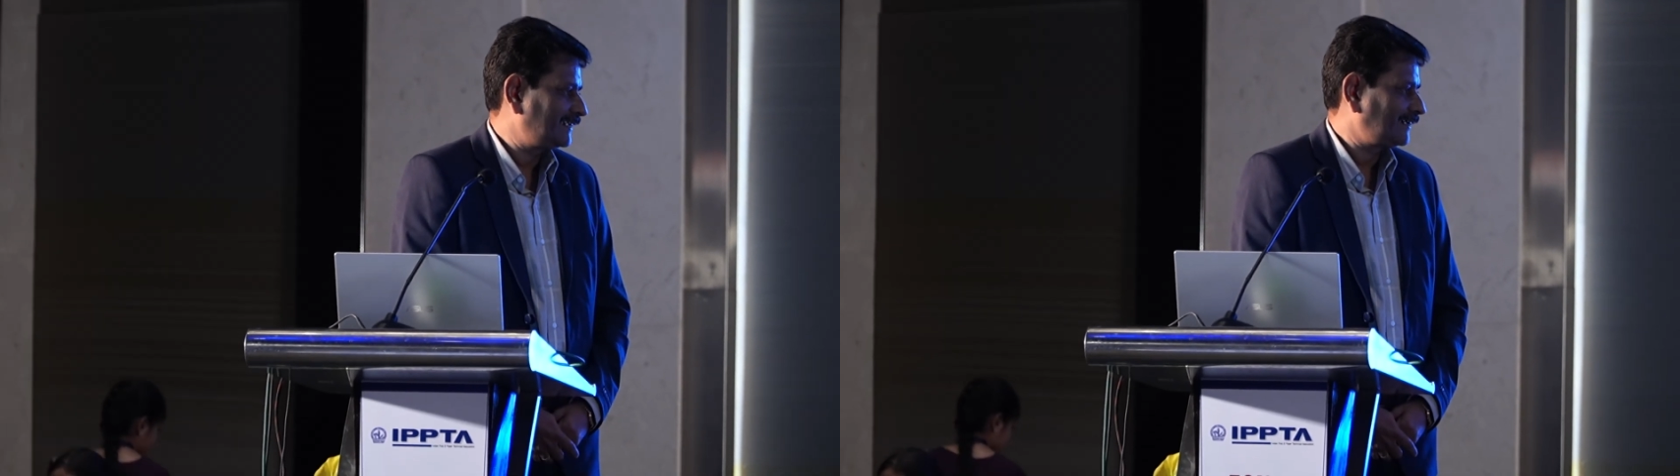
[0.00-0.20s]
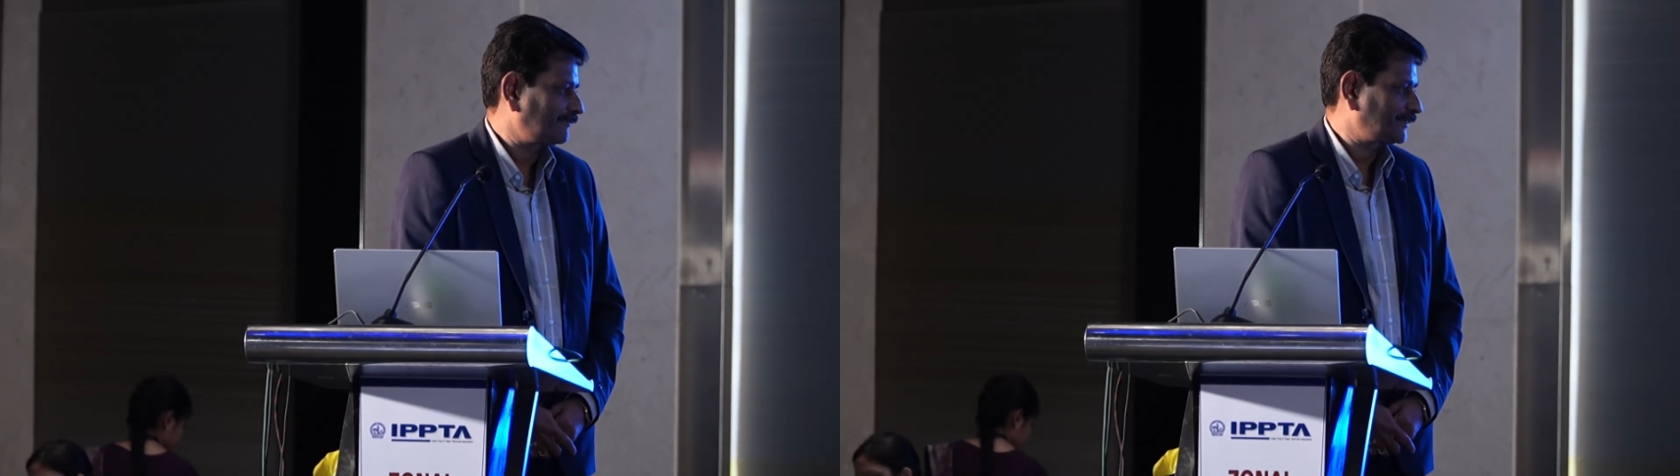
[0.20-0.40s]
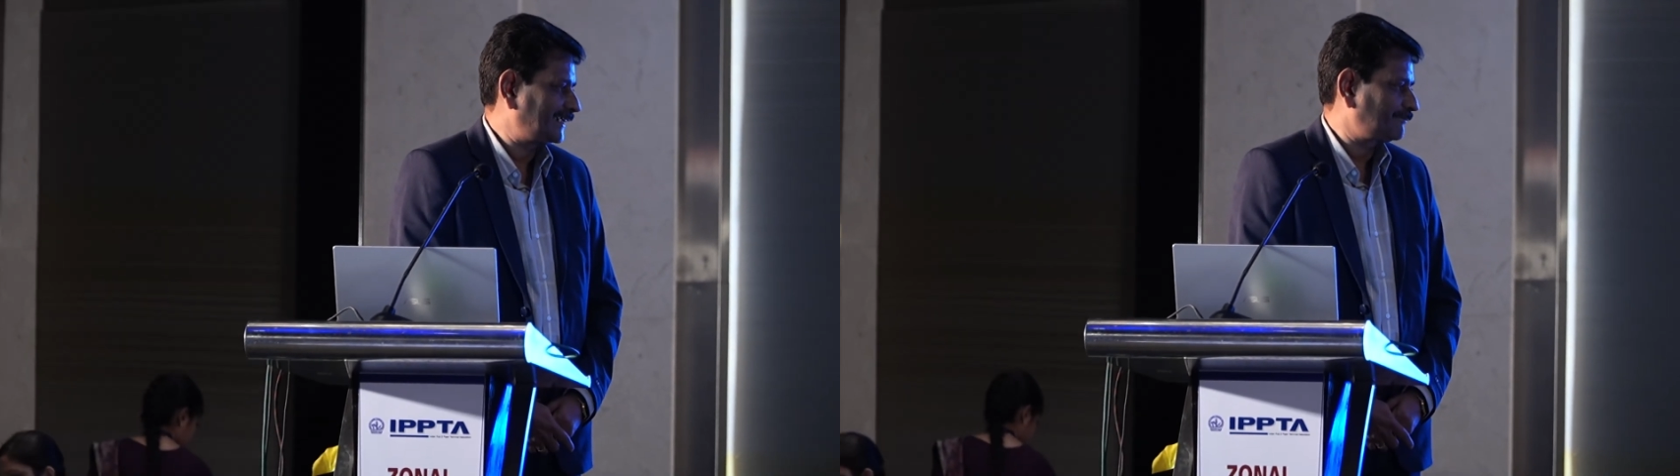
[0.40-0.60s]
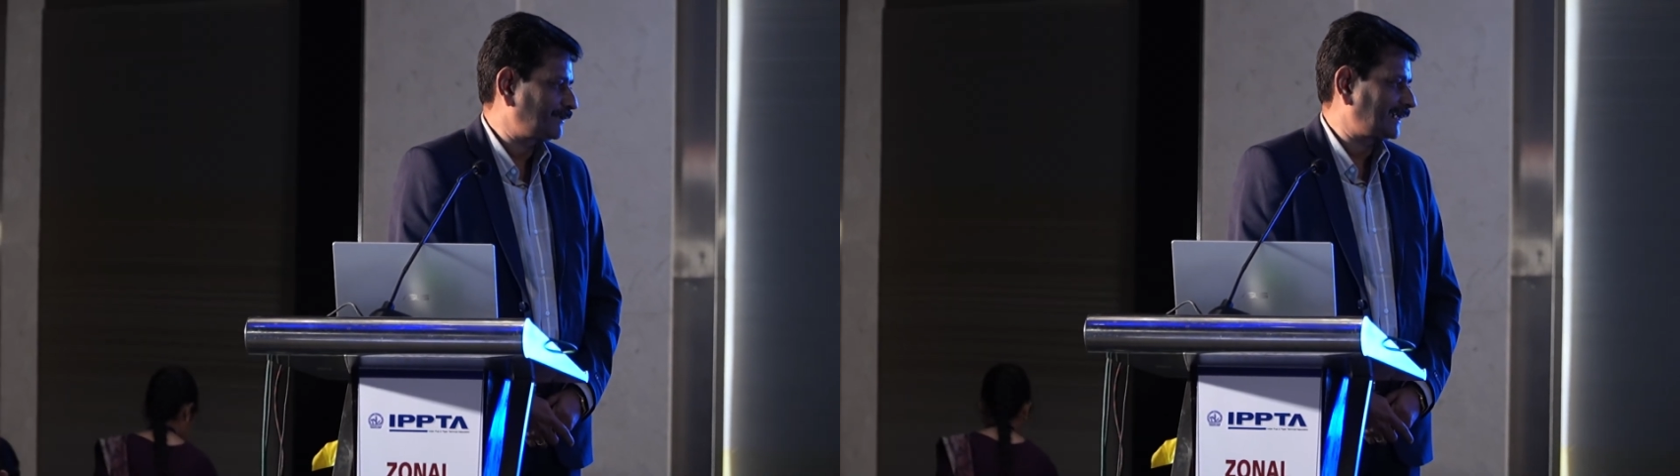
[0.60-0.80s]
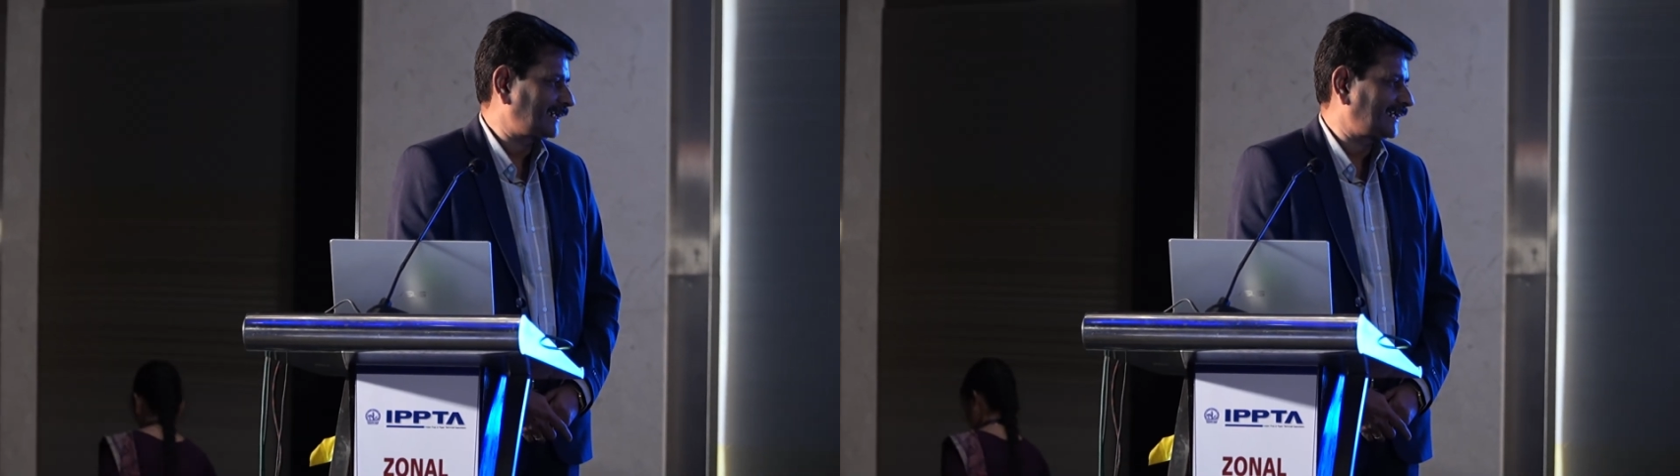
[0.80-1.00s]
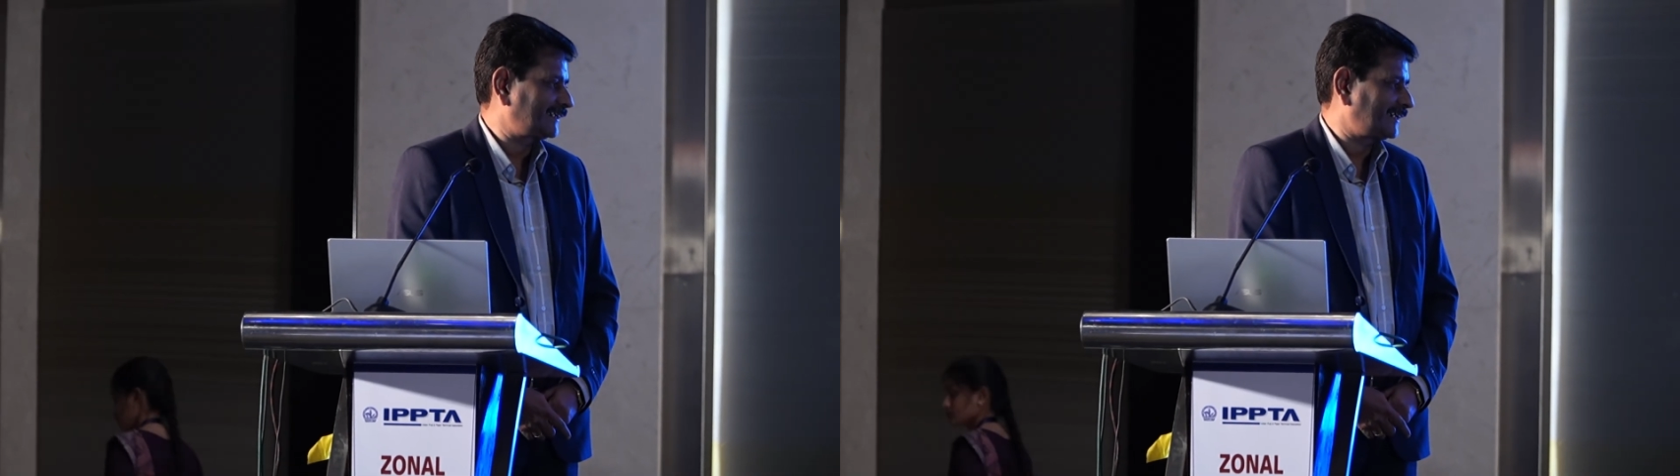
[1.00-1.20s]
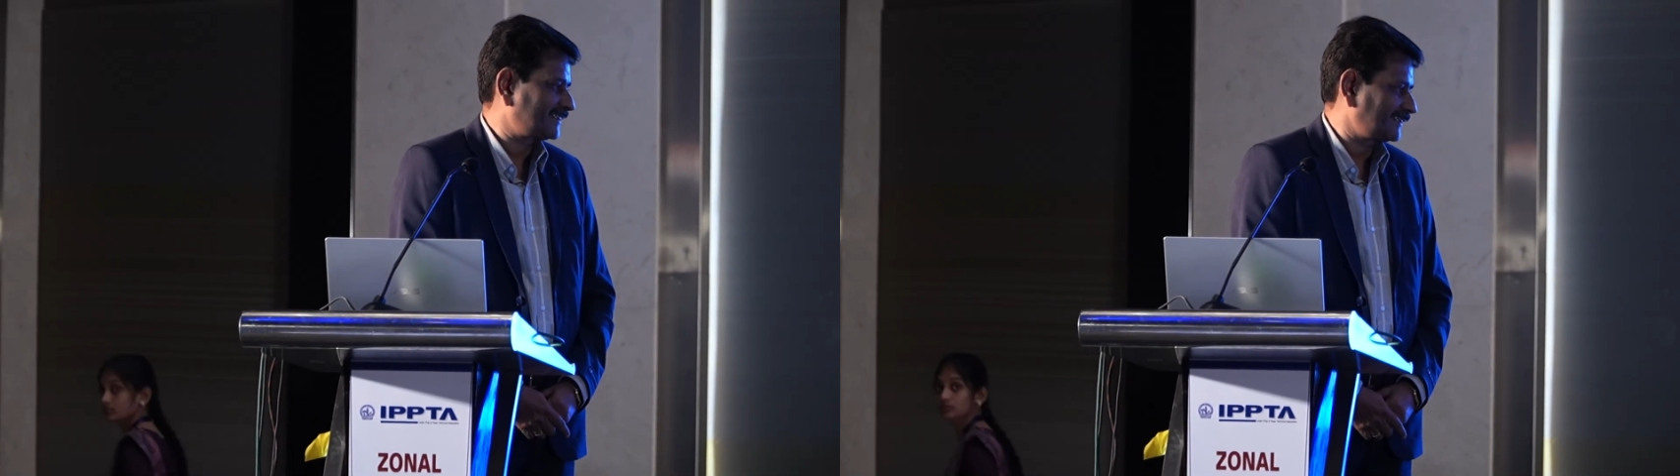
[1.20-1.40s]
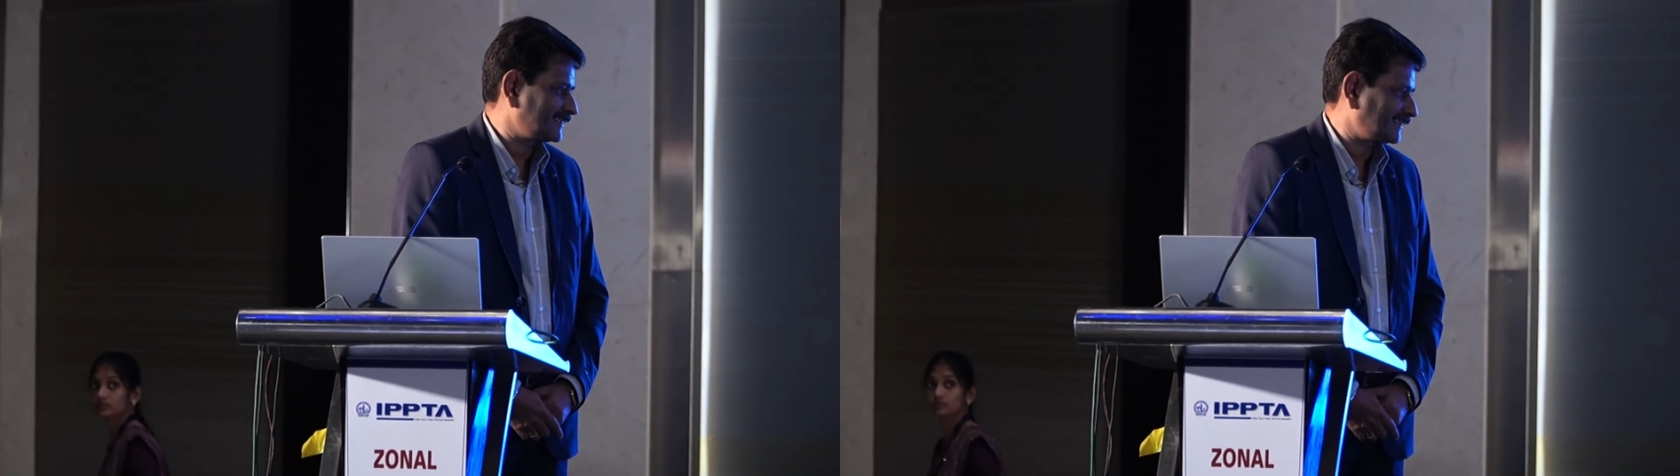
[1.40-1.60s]
of TNPL and
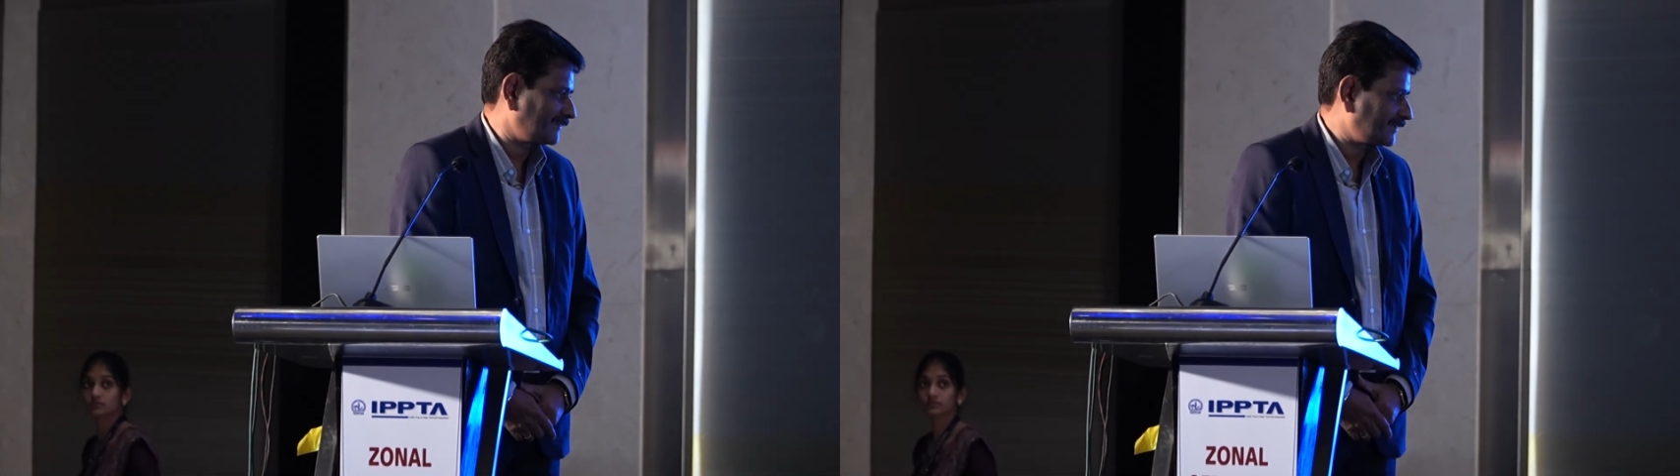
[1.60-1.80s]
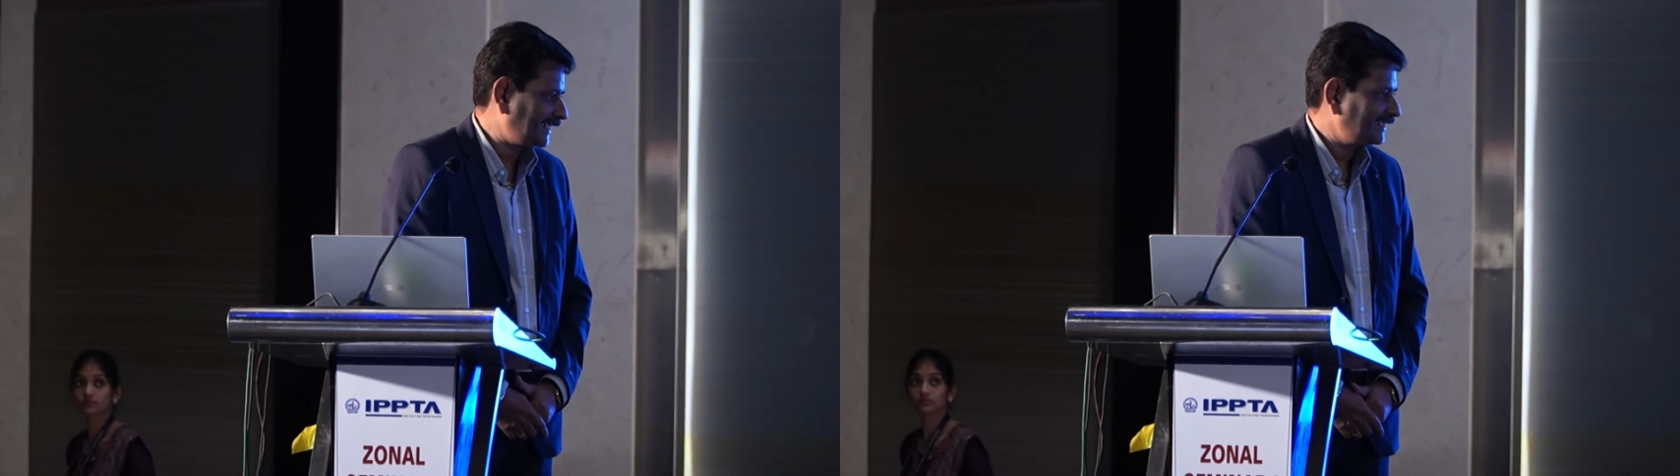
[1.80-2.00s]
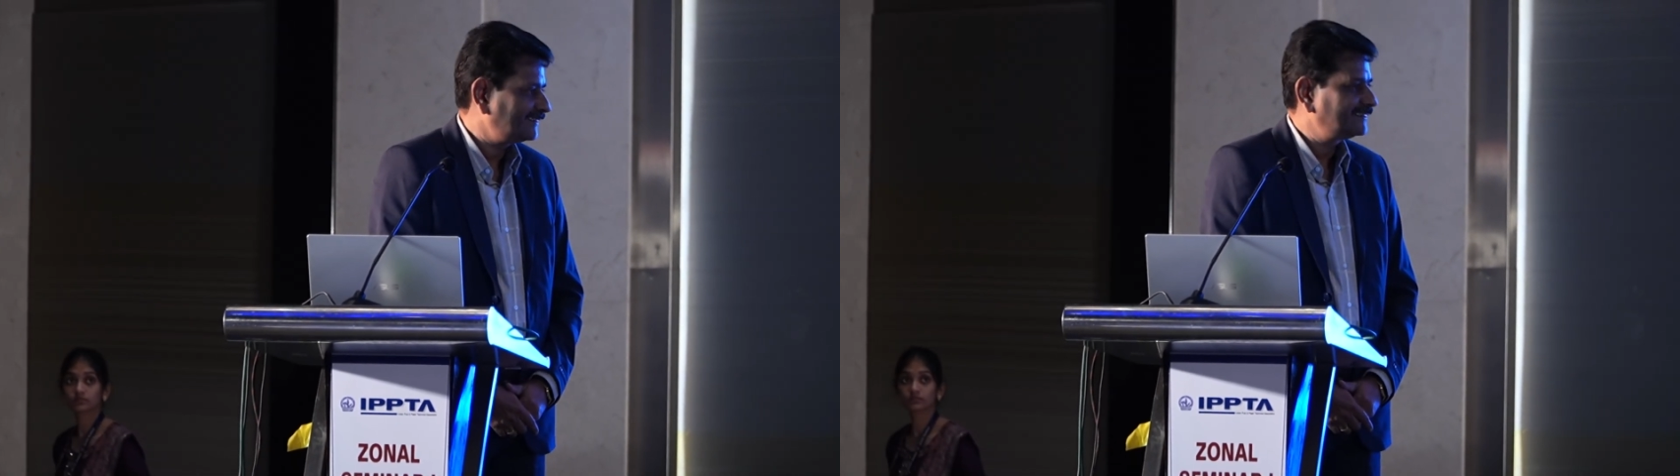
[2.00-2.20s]
Additional Secretary,